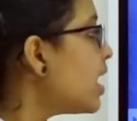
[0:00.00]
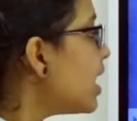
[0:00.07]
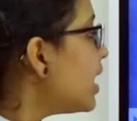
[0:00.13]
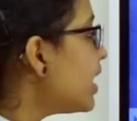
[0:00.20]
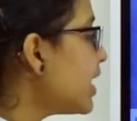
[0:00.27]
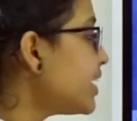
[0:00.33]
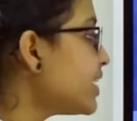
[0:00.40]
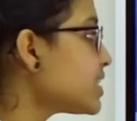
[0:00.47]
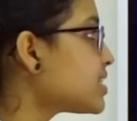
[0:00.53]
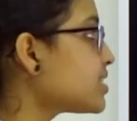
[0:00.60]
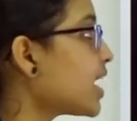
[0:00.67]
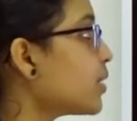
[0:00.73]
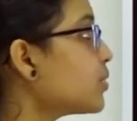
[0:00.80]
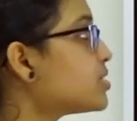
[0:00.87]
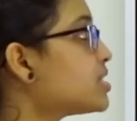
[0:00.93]
Let us
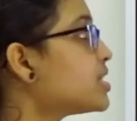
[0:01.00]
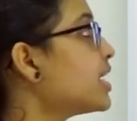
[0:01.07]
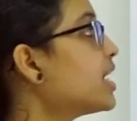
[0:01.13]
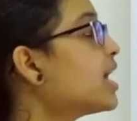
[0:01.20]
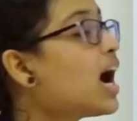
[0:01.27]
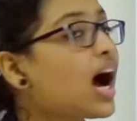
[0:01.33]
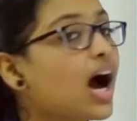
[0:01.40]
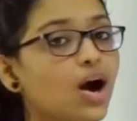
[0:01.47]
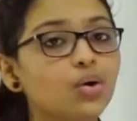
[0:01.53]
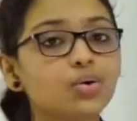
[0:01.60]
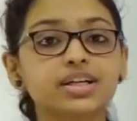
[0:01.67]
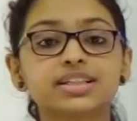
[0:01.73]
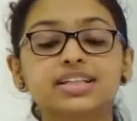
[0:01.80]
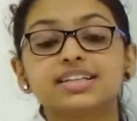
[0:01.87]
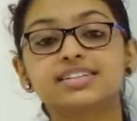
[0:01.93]
now see how
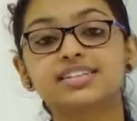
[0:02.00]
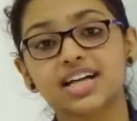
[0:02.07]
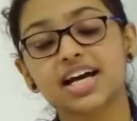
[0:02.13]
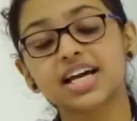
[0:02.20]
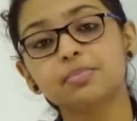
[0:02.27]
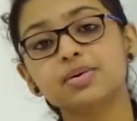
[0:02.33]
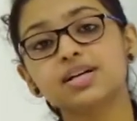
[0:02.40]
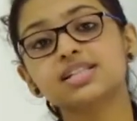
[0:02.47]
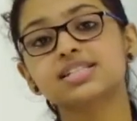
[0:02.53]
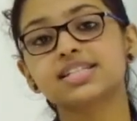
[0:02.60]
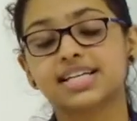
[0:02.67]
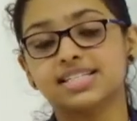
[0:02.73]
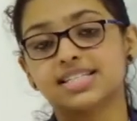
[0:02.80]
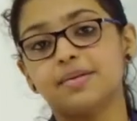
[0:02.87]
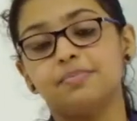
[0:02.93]
did the tribals
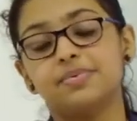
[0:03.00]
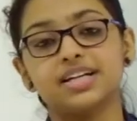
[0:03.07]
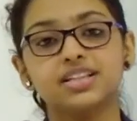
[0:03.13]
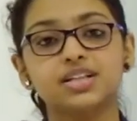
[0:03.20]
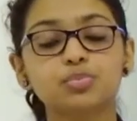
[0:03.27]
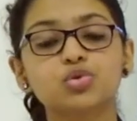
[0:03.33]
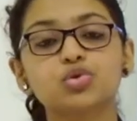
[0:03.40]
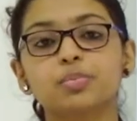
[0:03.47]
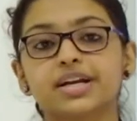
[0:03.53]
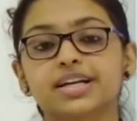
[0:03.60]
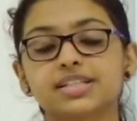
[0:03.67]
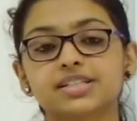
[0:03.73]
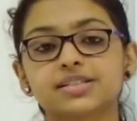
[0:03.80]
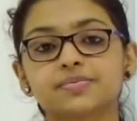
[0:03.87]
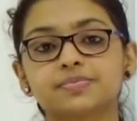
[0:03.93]
accepted the movement.